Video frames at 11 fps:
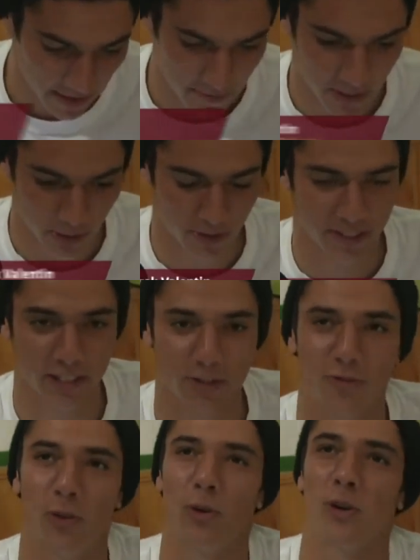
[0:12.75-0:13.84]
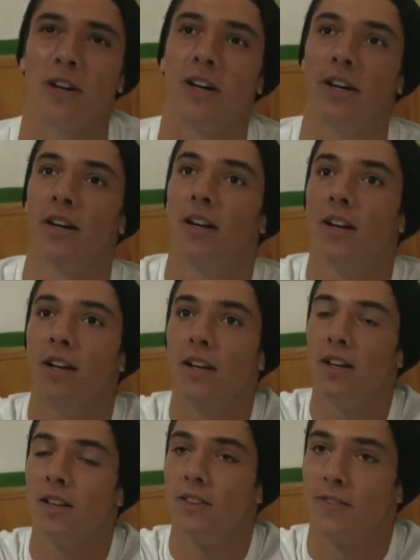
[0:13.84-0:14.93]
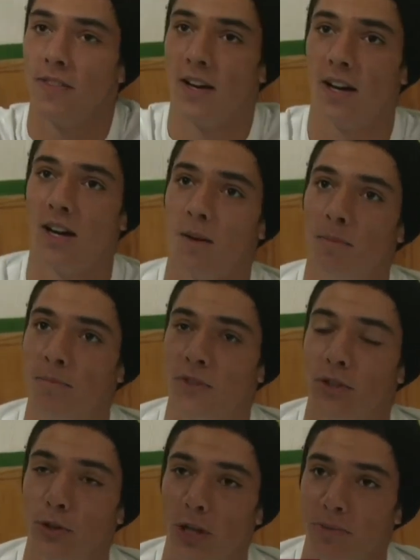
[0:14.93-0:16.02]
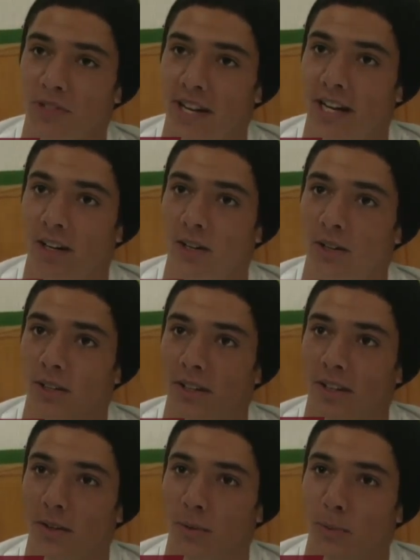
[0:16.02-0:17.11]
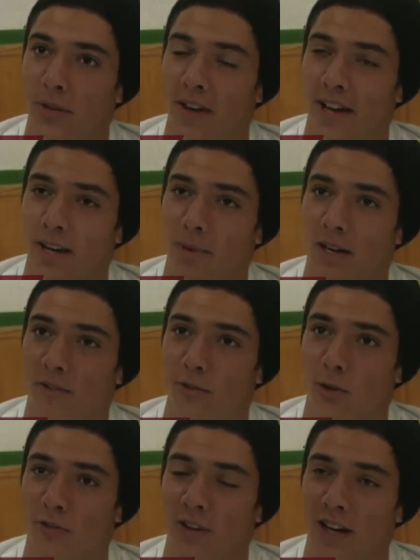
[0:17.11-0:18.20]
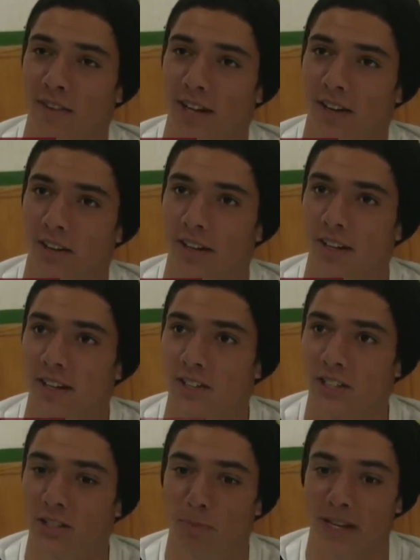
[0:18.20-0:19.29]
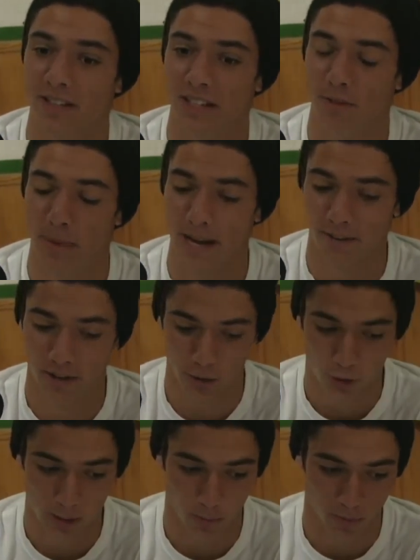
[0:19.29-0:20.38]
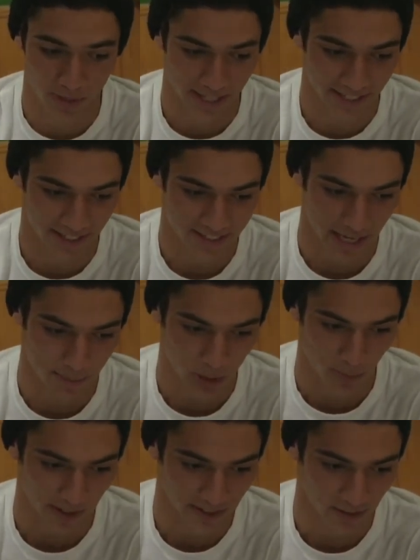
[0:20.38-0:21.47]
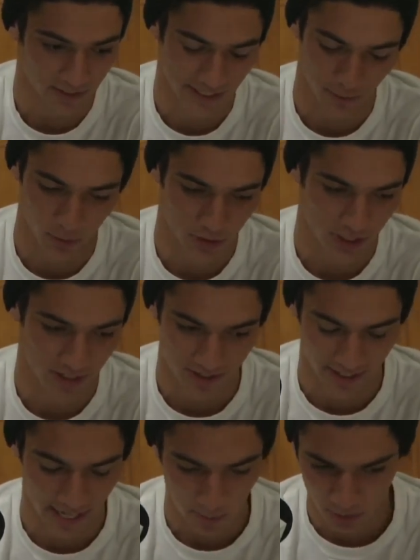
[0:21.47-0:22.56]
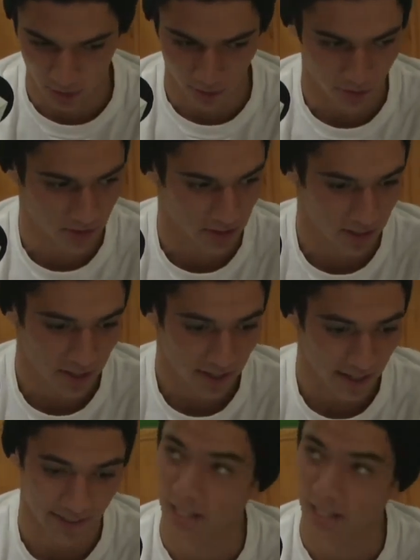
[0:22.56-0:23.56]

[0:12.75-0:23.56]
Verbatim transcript: I've been doing these for um, two trips now. We've had about four or five out. Just basically giving background on the trip, getting an inside perspective, because everyone sees the game results, and